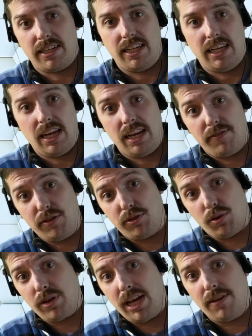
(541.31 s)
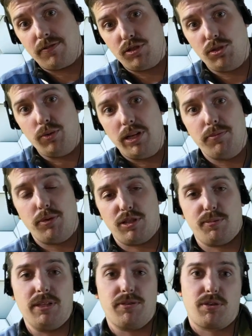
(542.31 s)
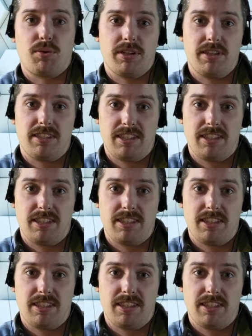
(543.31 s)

And if you don't have two inputs being recorded